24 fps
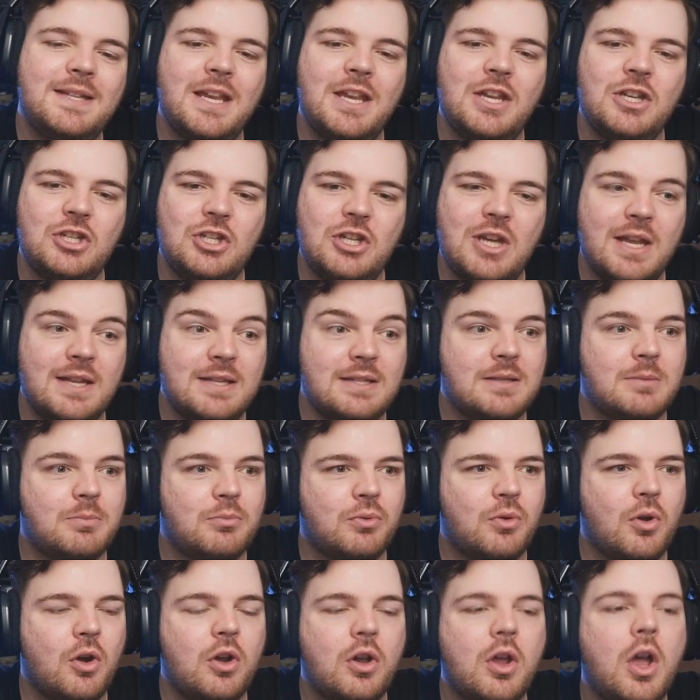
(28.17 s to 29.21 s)
chance to
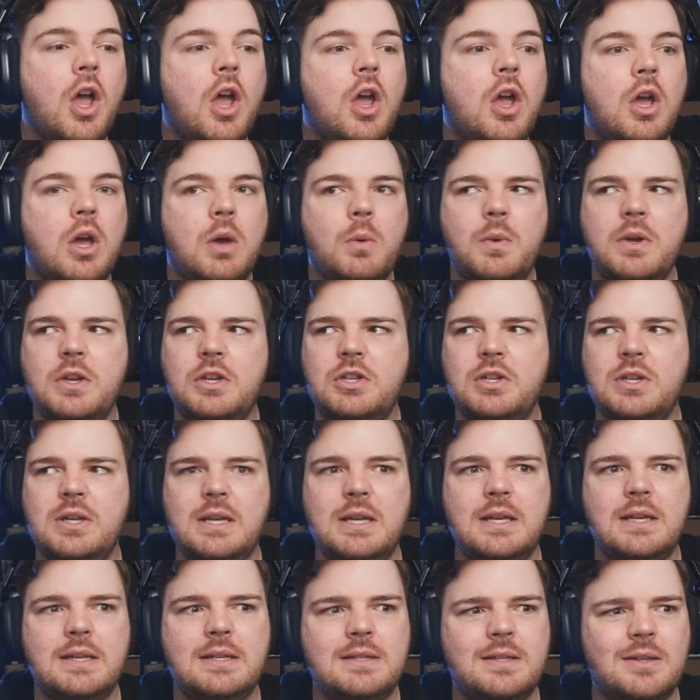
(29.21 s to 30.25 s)
proc, which
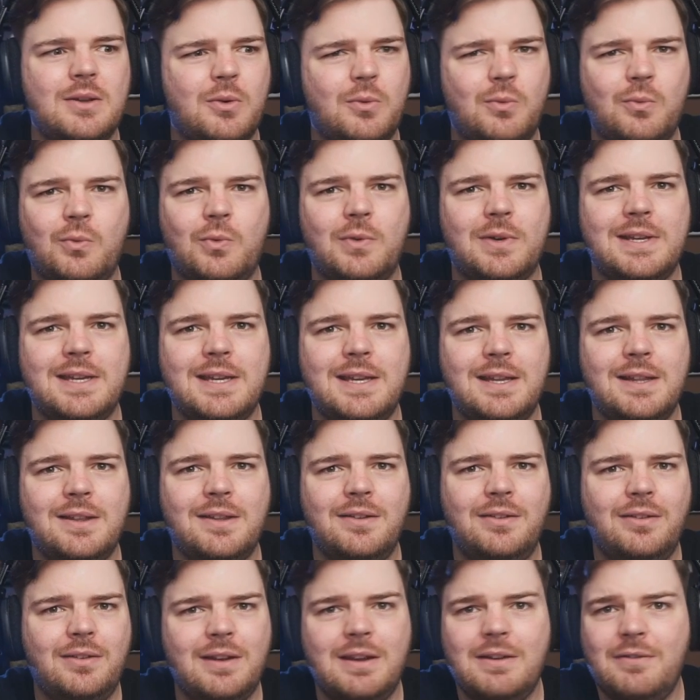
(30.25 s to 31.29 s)
is
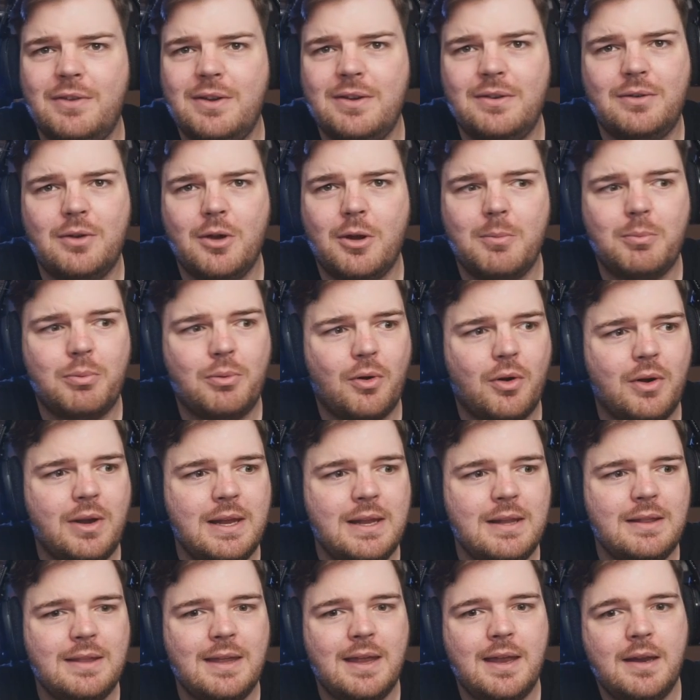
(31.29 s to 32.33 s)
ridiculous. If he's not
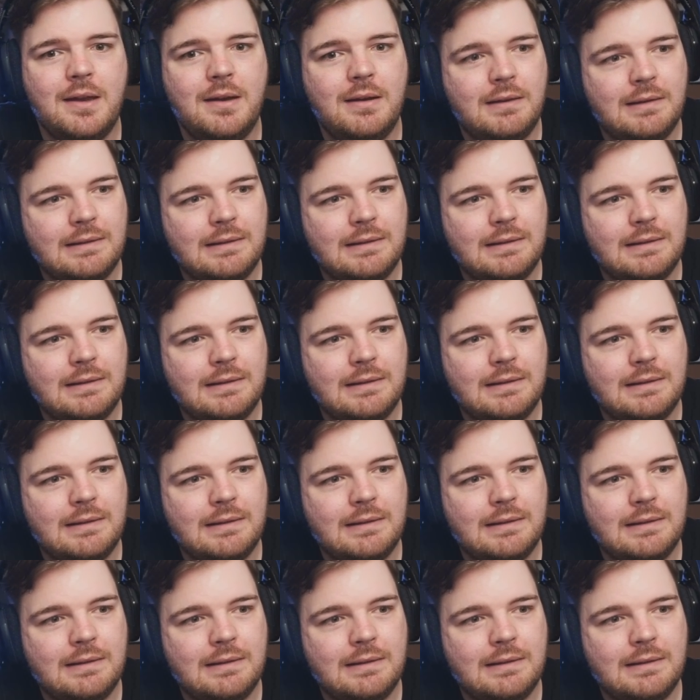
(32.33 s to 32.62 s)
procking, then